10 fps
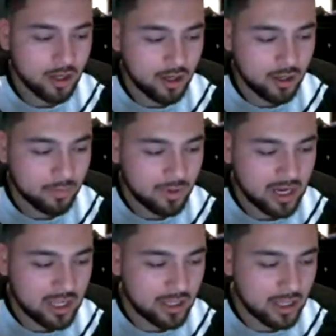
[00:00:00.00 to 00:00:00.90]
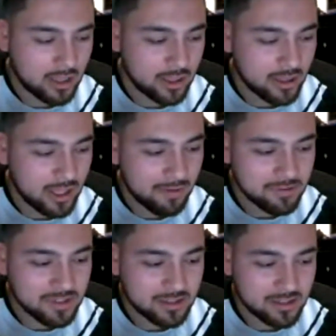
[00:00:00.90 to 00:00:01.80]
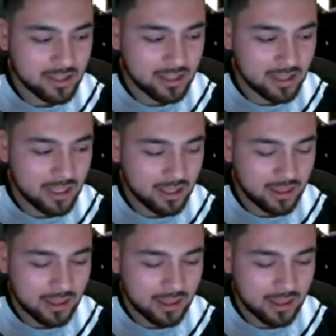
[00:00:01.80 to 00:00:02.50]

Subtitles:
And I think they gave us the answers that they